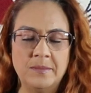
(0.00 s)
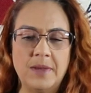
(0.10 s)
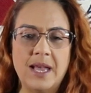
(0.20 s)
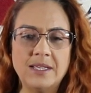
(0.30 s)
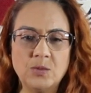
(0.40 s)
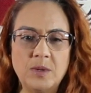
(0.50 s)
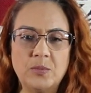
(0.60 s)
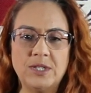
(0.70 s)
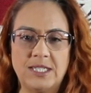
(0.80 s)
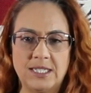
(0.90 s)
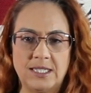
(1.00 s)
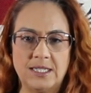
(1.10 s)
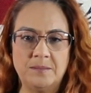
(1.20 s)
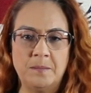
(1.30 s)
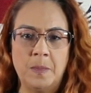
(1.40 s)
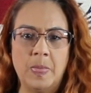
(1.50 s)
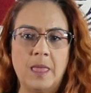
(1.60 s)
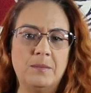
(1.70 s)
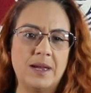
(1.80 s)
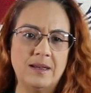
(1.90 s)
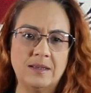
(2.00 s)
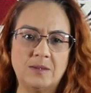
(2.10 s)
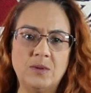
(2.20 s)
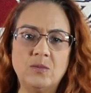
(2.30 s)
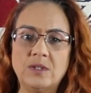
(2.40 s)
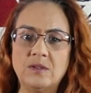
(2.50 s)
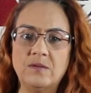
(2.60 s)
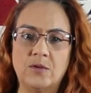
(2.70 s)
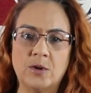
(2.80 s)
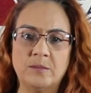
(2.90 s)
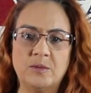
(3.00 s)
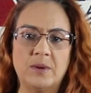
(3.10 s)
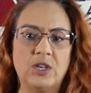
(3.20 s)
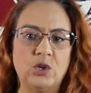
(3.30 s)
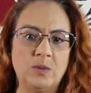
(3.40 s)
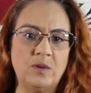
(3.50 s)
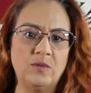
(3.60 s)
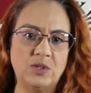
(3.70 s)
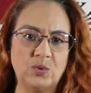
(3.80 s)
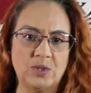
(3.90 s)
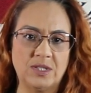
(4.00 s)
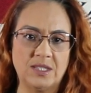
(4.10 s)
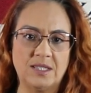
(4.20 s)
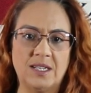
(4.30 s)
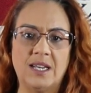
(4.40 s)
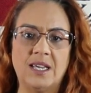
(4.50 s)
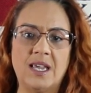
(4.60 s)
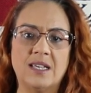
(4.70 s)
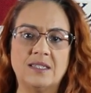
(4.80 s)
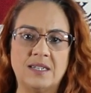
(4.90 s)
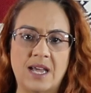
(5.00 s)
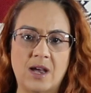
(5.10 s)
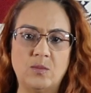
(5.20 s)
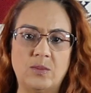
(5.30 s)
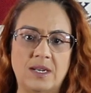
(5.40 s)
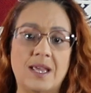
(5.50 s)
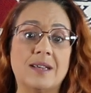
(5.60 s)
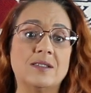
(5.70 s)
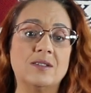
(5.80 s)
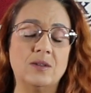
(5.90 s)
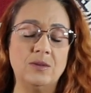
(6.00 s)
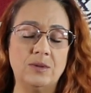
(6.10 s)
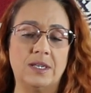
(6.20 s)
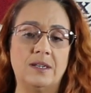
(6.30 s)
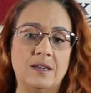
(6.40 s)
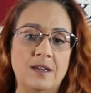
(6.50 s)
As we predicted, my husband was informed by Human Resources that he has now been excluded